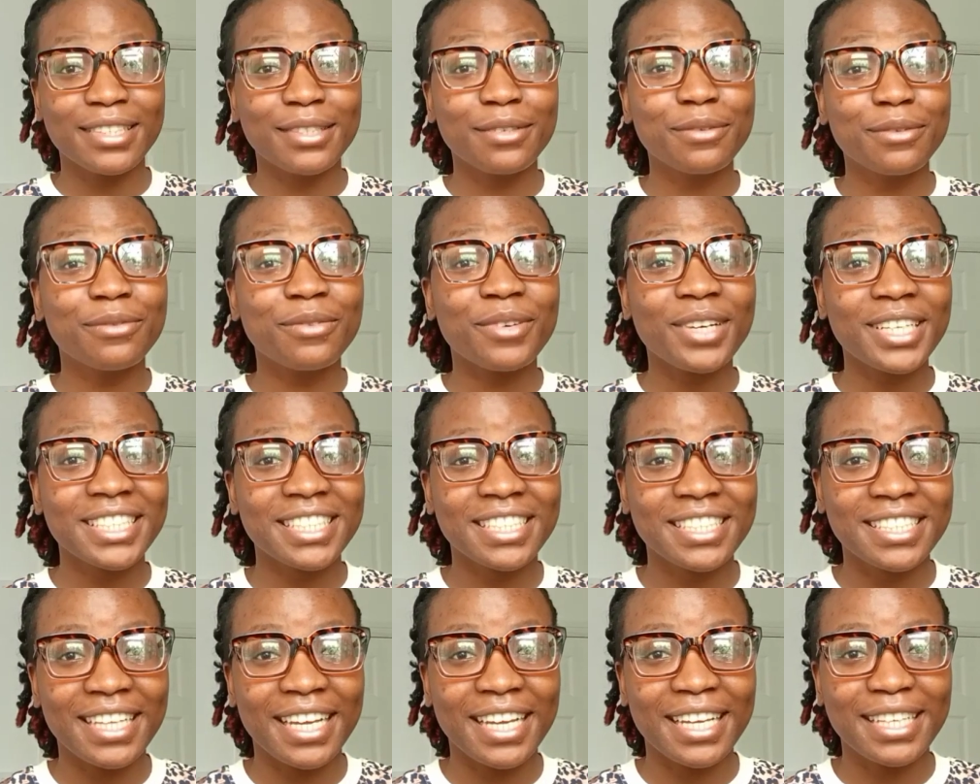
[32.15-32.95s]
The first
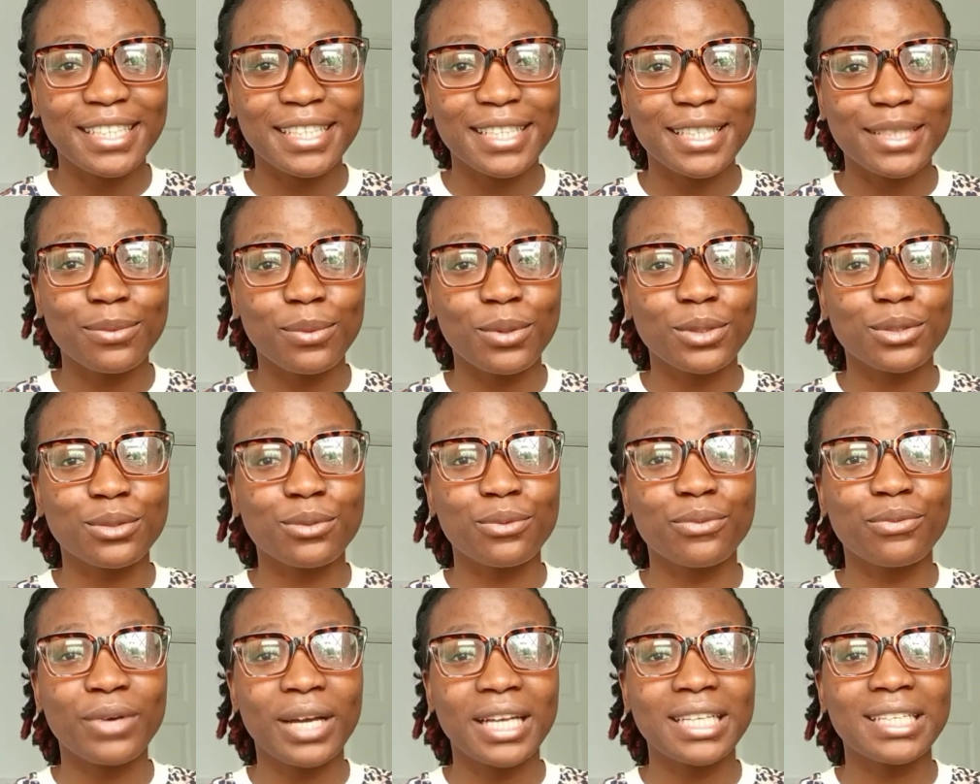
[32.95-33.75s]
thing I did was to
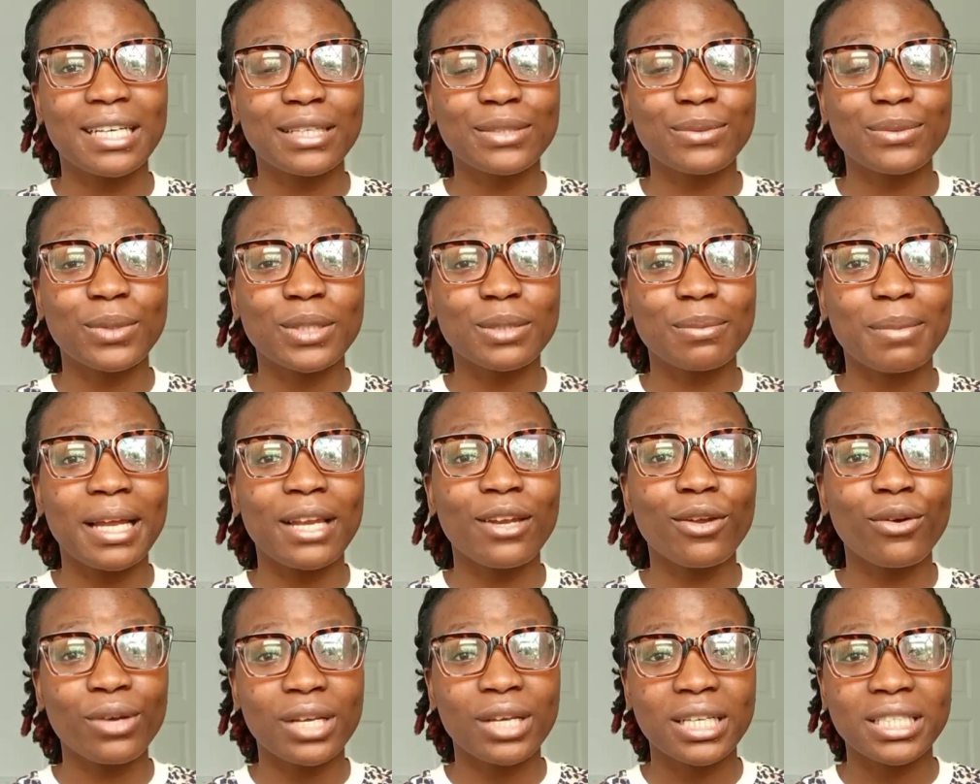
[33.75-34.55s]
find out what my
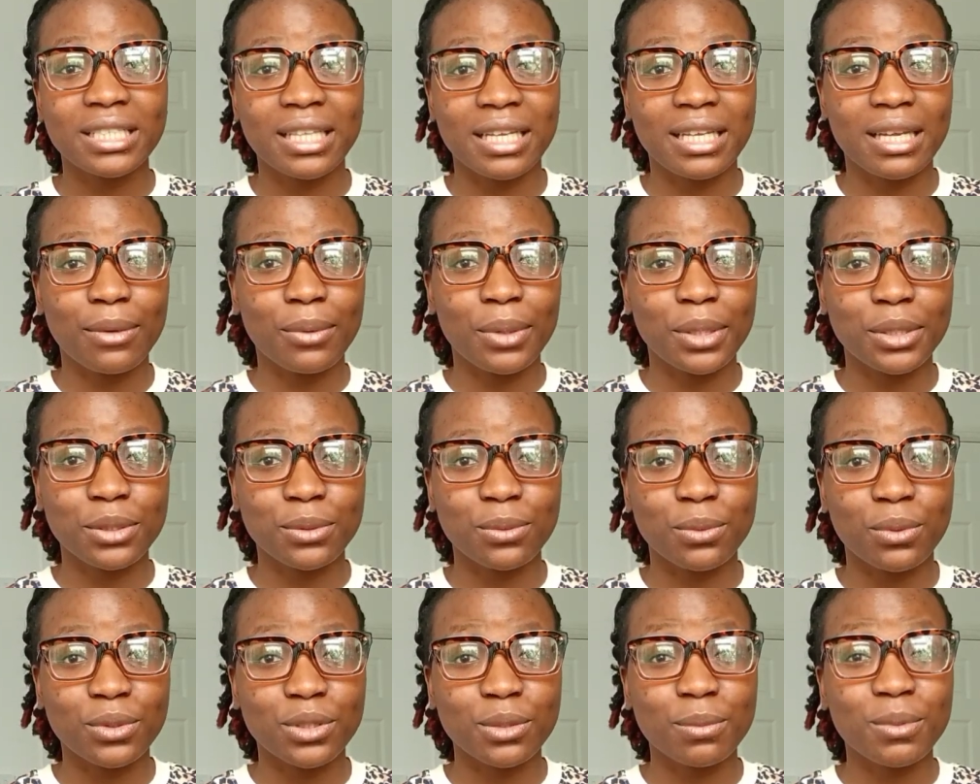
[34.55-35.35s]
luggage
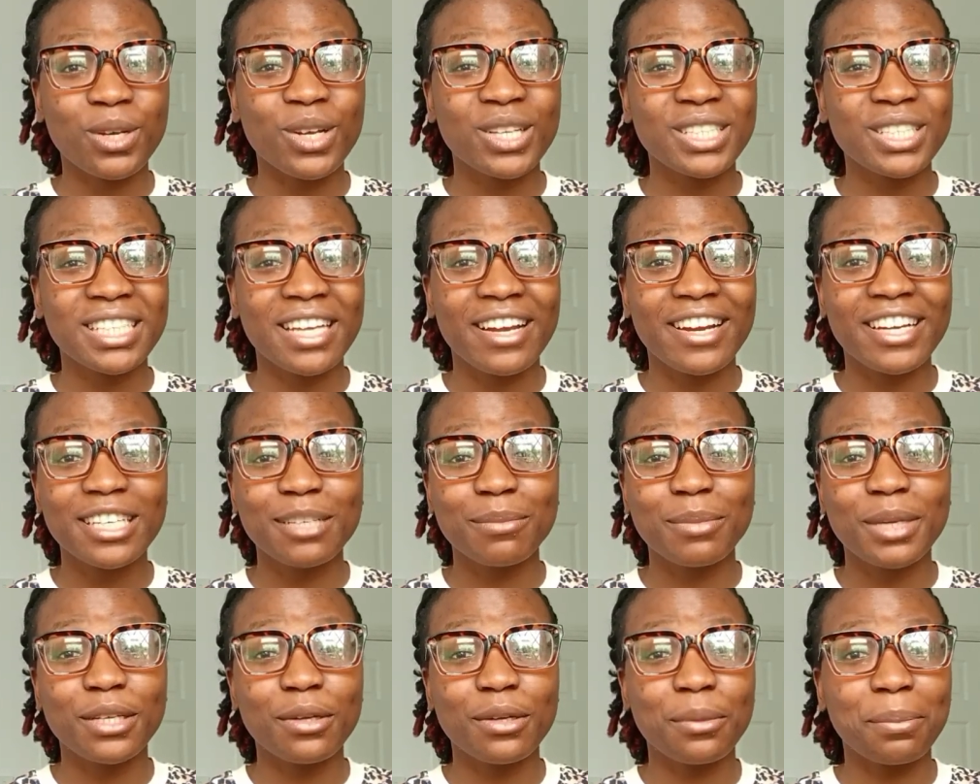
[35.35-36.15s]
allowance was, because I already
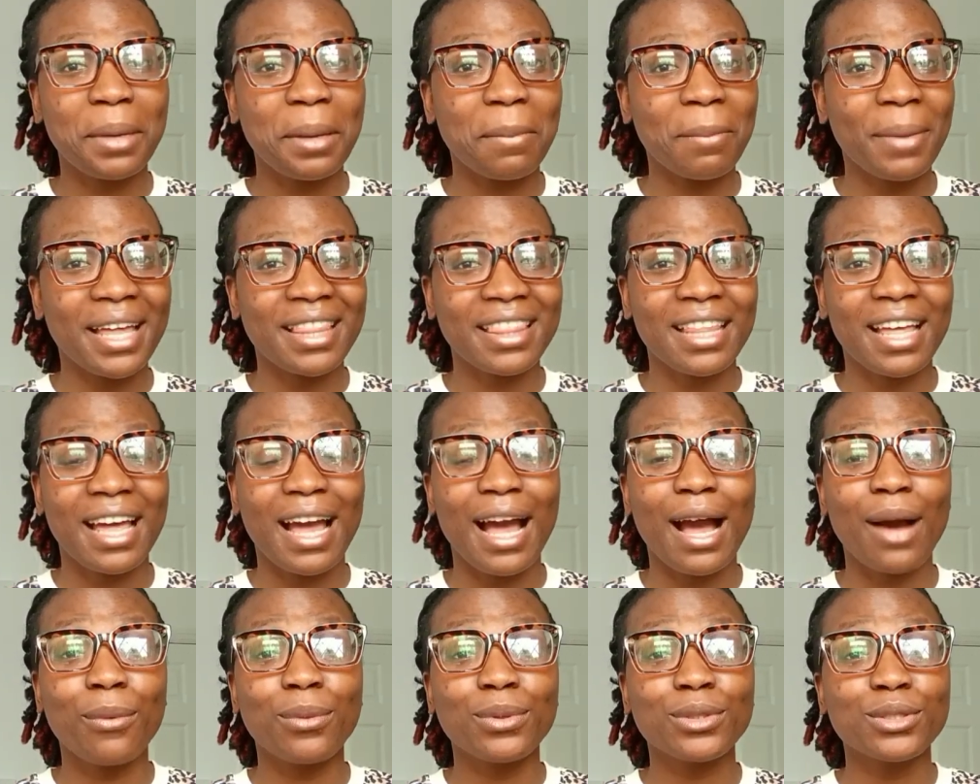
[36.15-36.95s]
made up my mind that
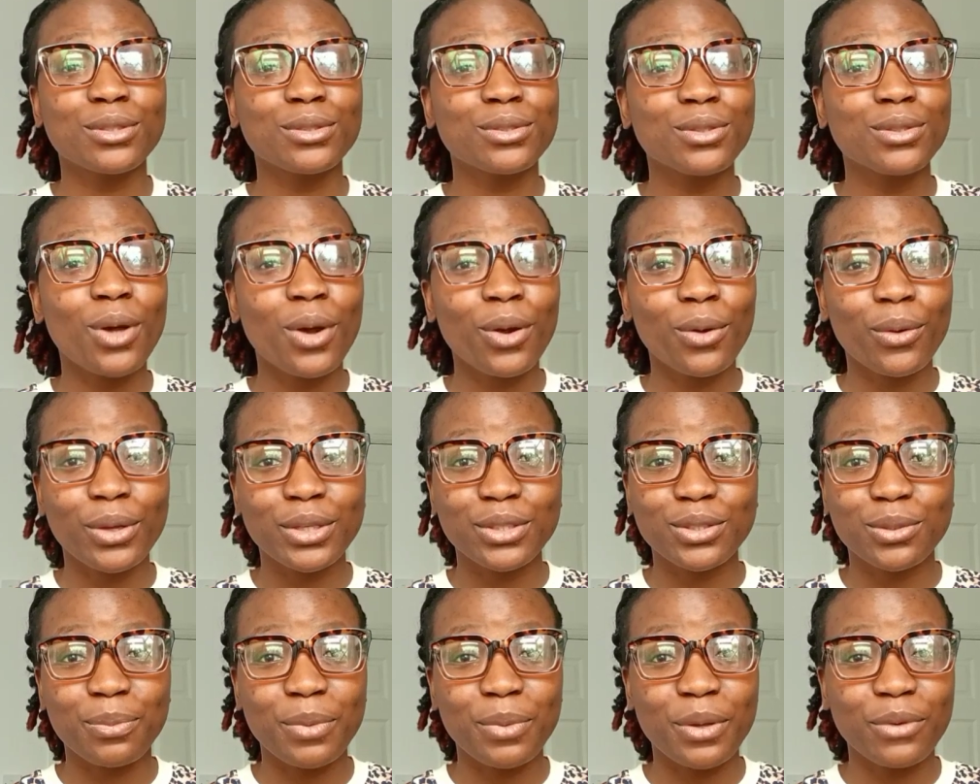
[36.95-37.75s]
I was not
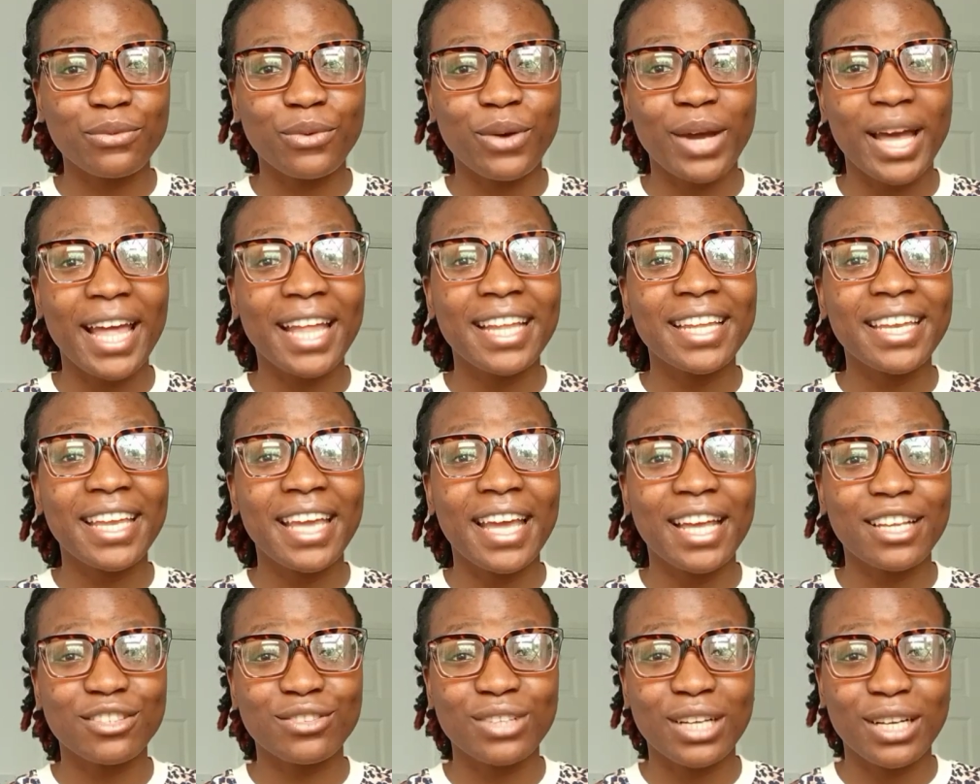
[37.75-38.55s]
going to pay for any
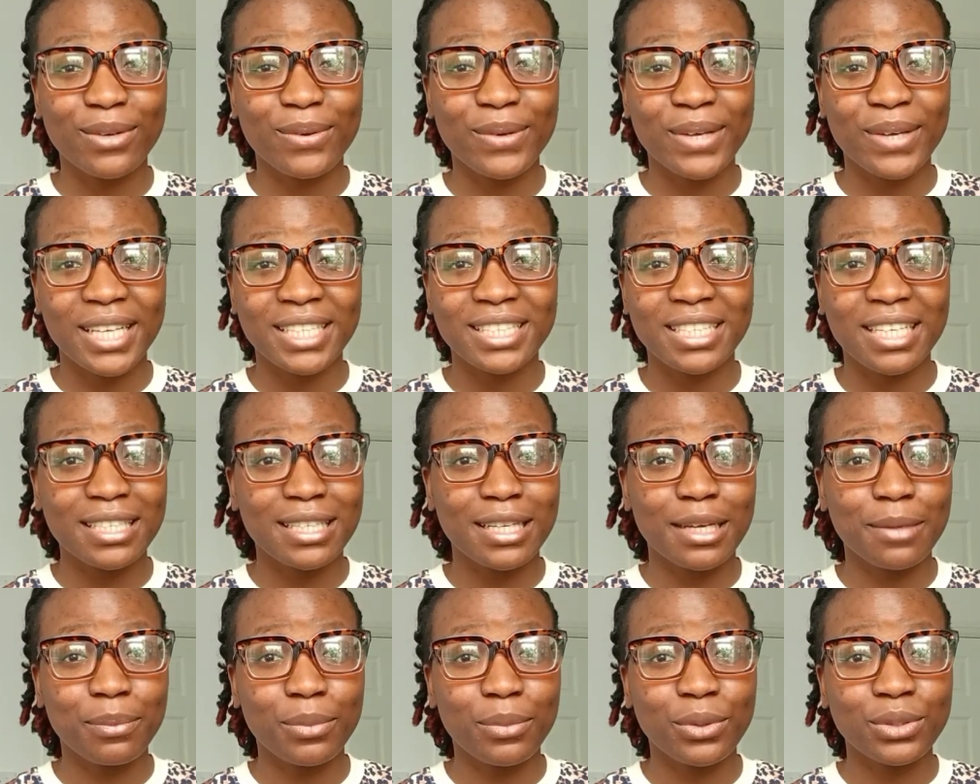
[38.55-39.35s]
extra luggage at
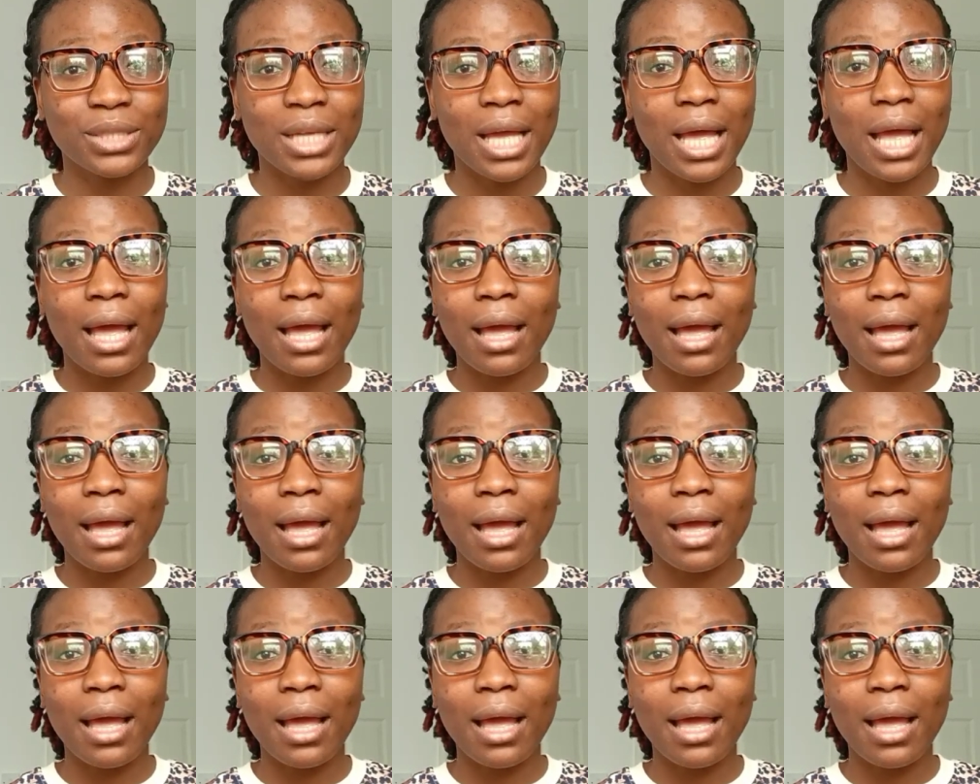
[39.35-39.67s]
the airport.